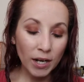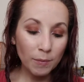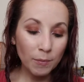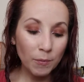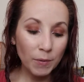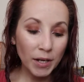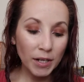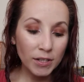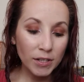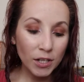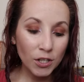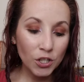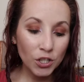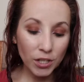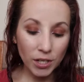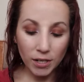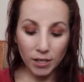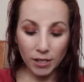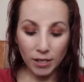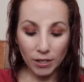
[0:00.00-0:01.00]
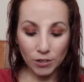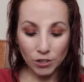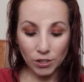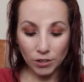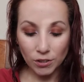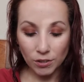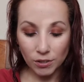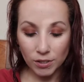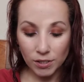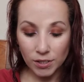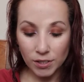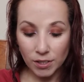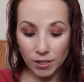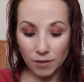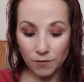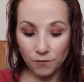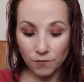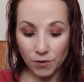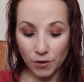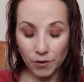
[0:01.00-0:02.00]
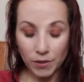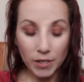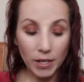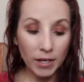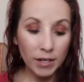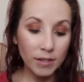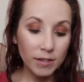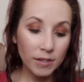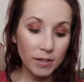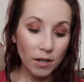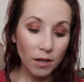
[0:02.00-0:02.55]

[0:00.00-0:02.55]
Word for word: but when I touch it, it actually looks very nice.